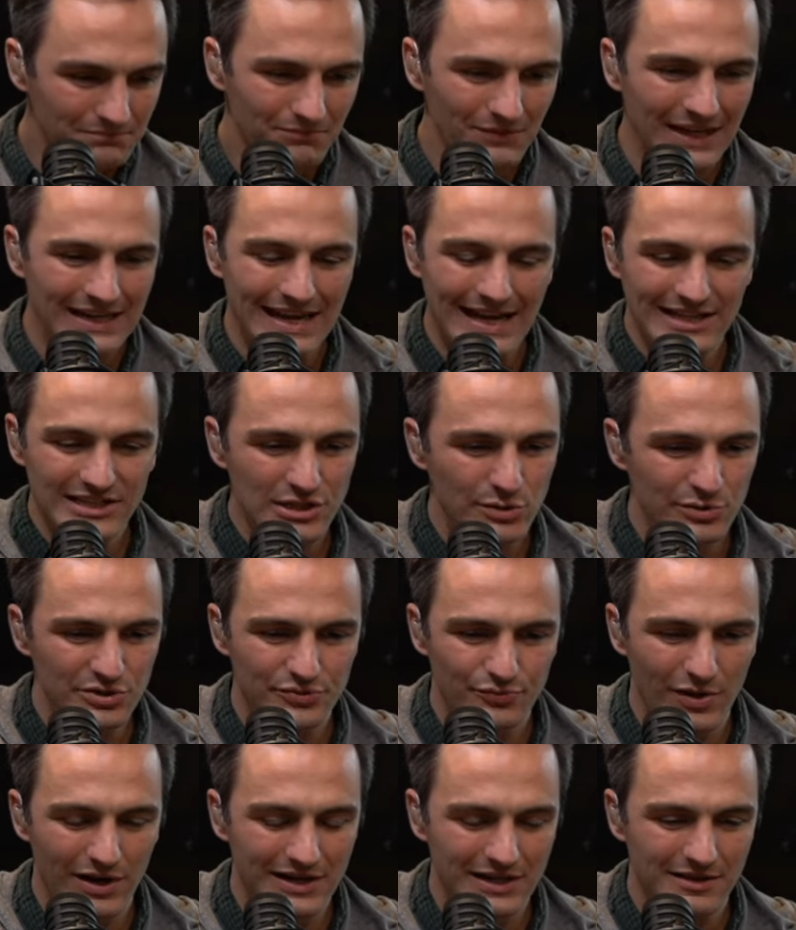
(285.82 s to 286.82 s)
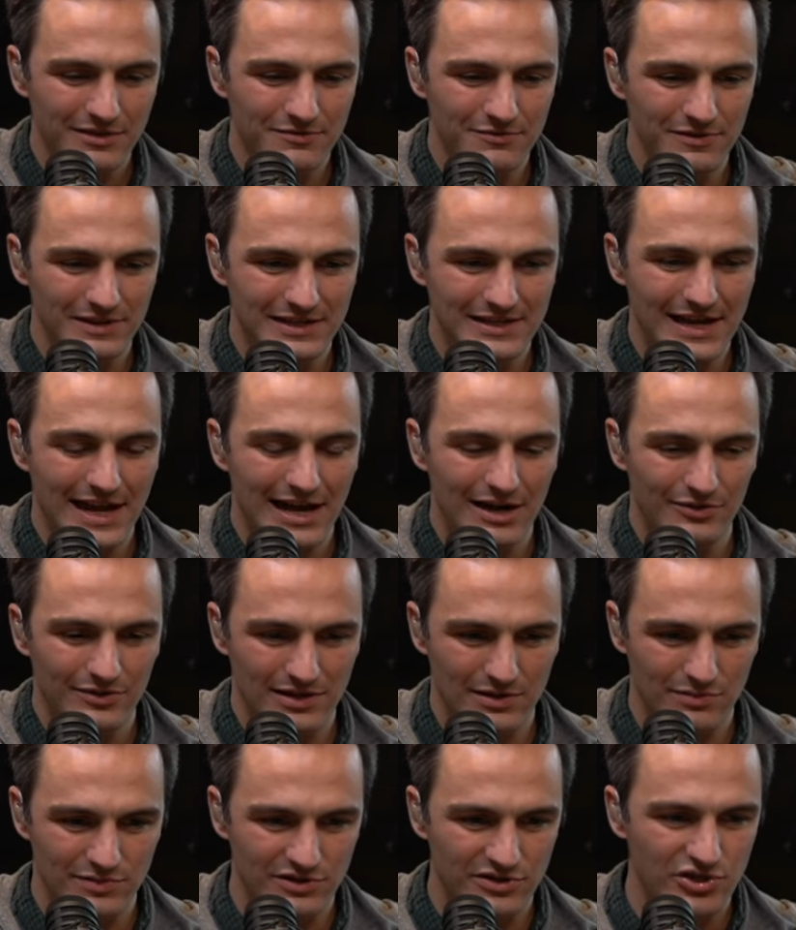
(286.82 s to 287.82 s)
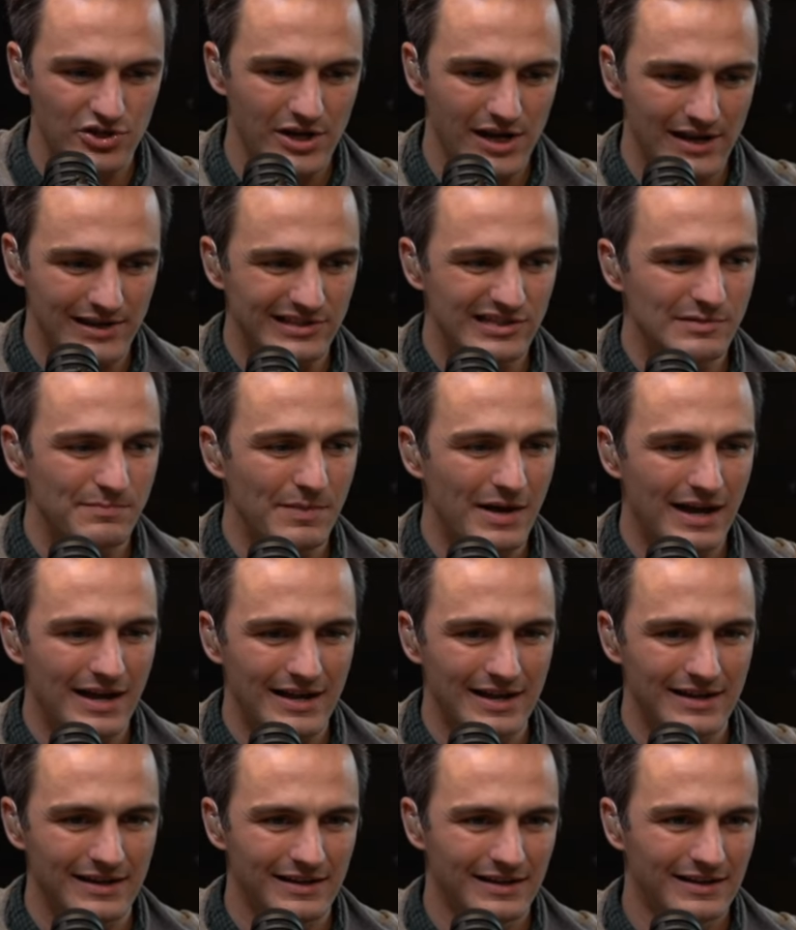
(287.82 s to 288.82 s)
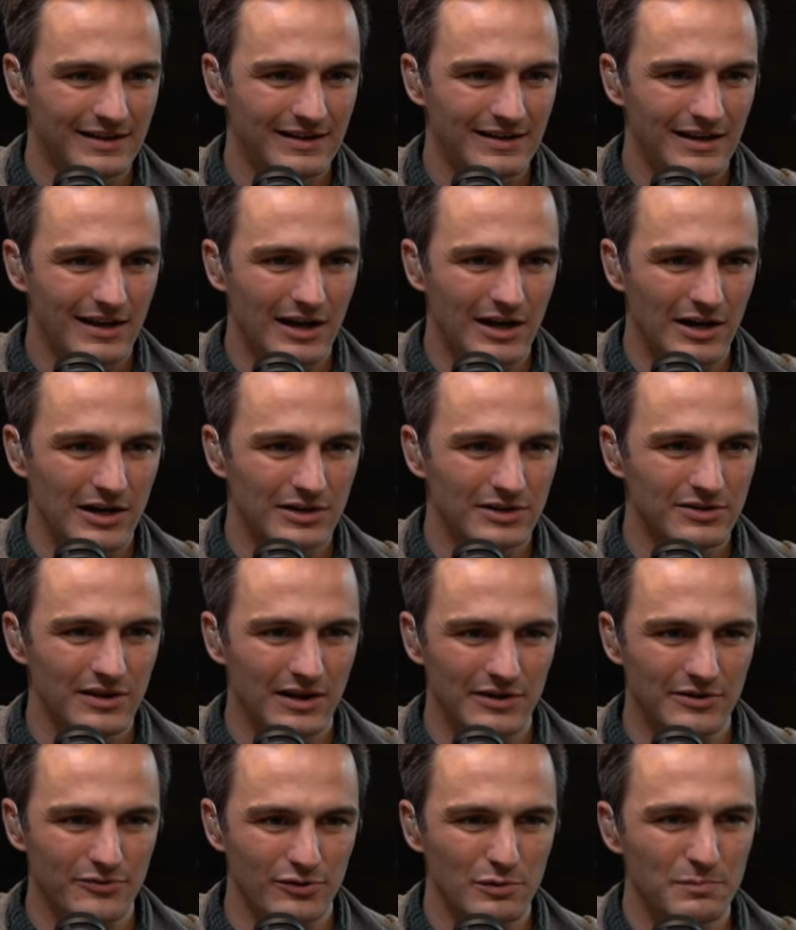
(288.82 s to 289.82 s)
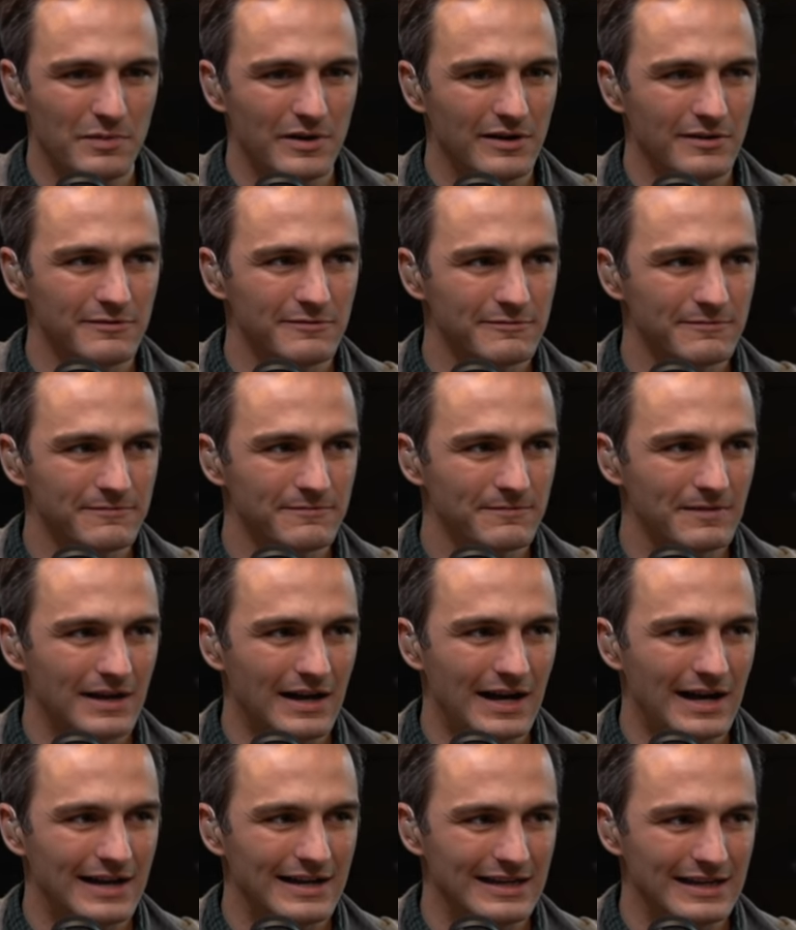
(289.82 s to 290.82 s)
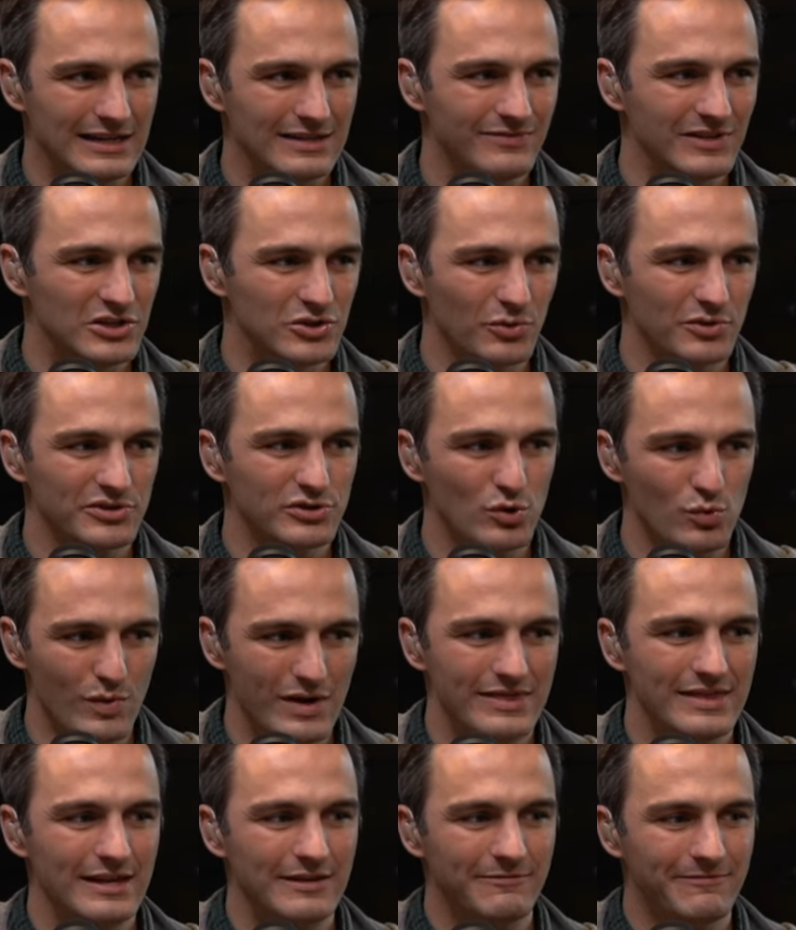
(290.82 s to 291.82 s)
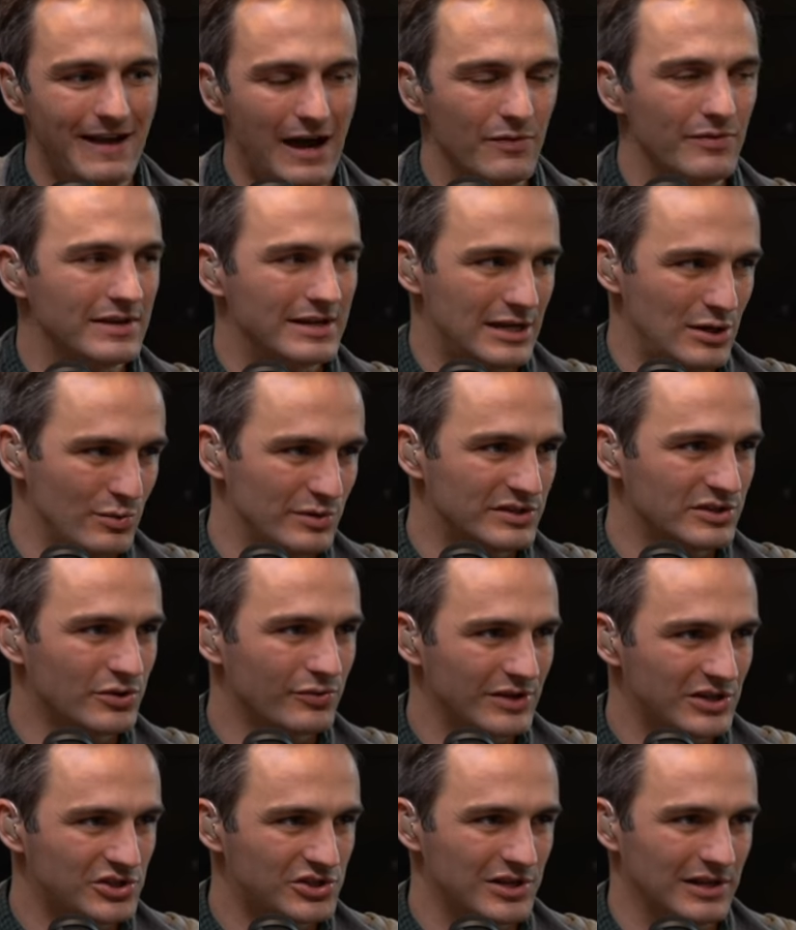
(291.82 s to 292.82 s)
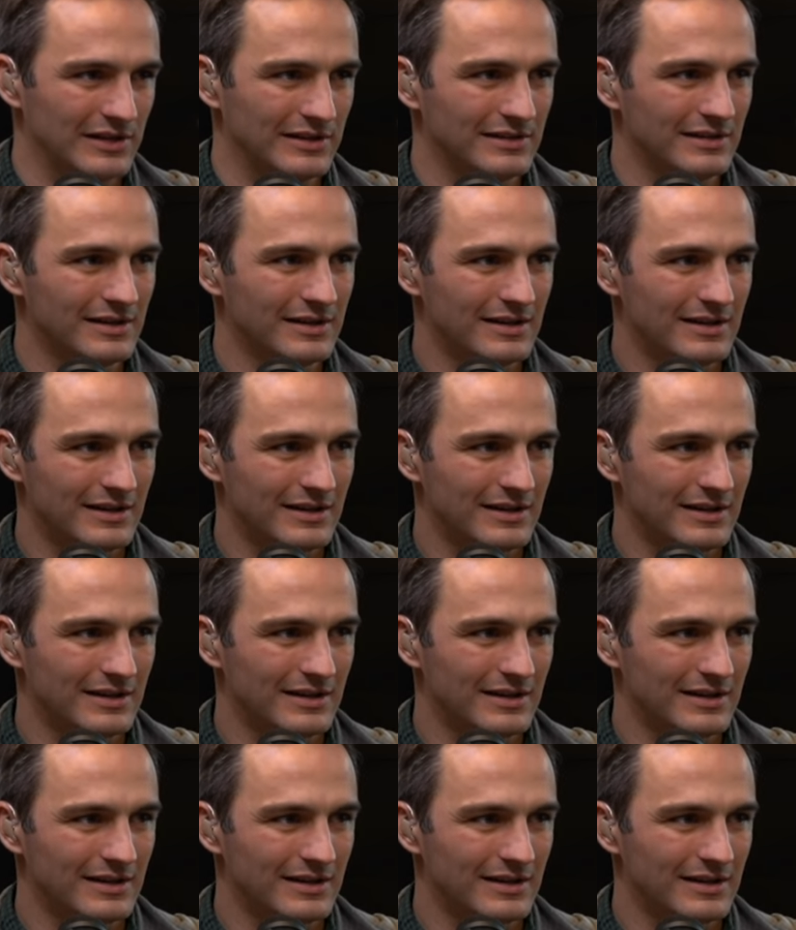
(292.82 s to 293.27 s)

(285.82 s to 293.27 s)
And as he was running through the town, he was chased by a, a group of uh, individuals who, when they found that he was Christian,